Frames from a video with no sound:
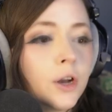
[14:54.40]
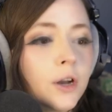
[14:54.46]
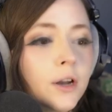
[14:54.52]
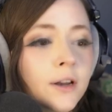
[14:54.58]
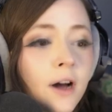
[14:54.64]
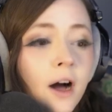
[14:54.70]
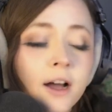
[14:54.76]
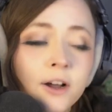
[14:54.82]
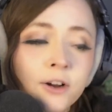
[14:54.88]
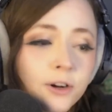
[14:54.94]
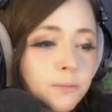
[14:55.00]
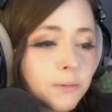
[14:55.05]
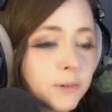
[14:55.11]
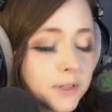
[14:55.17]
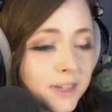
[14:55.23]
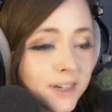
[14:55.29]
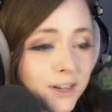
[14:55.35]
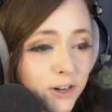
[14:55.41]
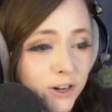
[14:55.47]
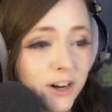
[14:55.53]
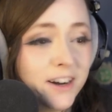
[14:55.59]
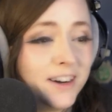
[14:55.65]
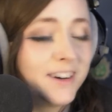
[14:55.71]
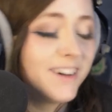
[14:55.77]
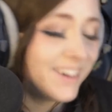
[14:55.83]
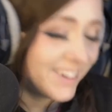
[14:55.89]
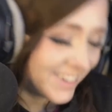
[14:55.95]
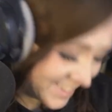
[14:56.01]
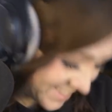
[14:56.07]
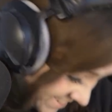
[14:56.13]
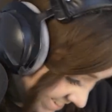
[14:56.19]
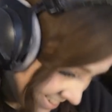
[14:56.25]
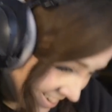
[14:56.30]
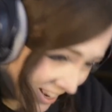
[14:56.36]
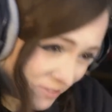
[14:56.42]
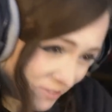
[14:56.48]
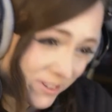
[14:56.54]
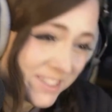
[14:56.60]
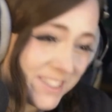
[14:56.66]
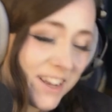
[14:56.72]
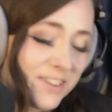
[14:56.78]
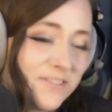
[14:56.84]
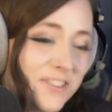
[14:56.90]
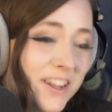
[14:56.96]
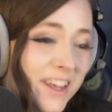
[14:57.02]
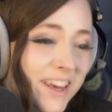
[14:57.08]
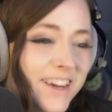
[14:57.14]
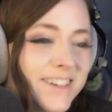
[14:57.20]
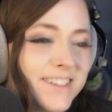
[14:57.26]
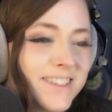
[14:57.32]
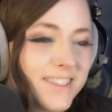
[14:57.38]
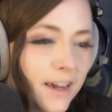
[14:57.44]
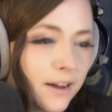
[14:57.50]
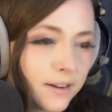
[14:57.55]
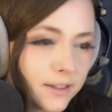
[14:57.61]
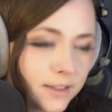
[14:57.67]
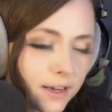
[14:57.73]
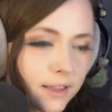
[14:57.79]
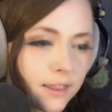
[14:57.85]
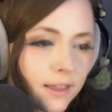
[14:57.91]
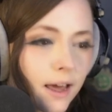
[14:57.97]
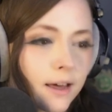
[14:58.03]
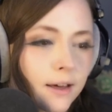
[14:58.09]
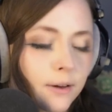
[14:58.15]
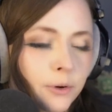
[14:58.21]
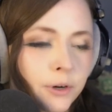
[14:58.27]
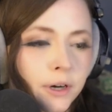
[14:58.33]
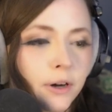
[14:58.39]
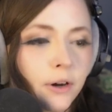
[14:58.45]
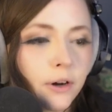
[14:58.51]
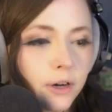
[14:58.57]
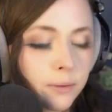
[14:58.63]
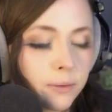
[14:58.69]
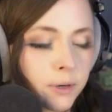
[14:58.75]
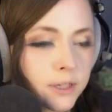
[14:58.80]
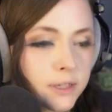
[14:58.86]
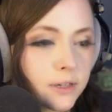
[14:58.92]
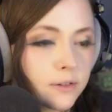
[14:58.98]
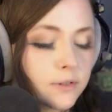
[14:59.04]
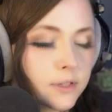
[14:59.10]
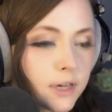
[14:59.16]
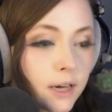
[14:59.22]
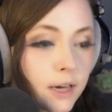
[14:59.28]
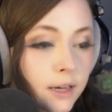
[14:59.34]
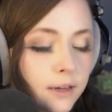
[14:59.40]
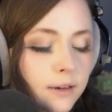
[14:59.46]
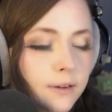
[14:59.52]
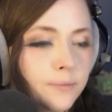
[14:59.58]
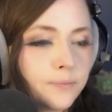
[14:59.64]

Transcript: Not Cryptolicker. How much I felt like it sounded like that when I heard myself say it.